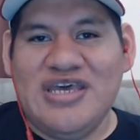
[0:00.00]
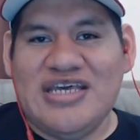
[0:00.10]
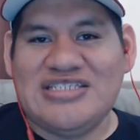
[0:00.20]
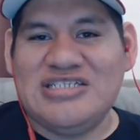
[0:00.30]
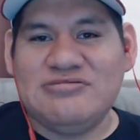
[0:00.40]
It
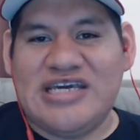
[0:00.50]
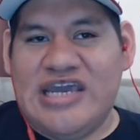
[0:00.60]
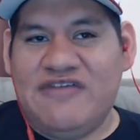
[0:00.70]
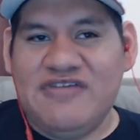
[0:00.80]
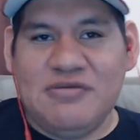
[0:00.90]
seems like
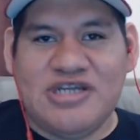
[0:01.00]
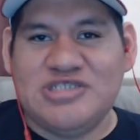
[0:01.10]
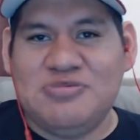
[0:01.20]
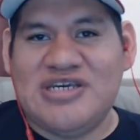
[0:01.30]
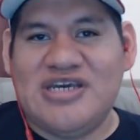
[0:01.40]
everybody's
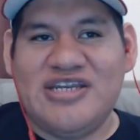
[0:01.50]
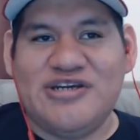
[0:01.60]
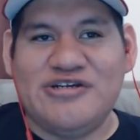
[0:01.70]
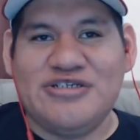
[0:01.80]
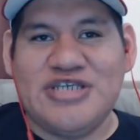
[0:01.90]

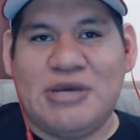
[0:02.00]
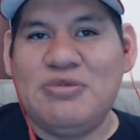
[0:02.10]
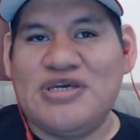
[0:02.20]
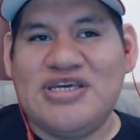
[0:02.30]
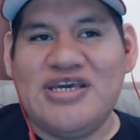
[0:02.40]
beginners. I'm a
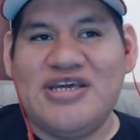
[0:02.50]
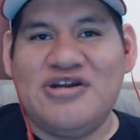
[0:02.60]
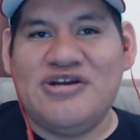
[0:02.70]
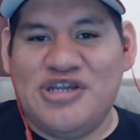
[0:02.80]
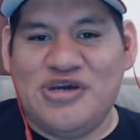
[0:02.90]
beginner.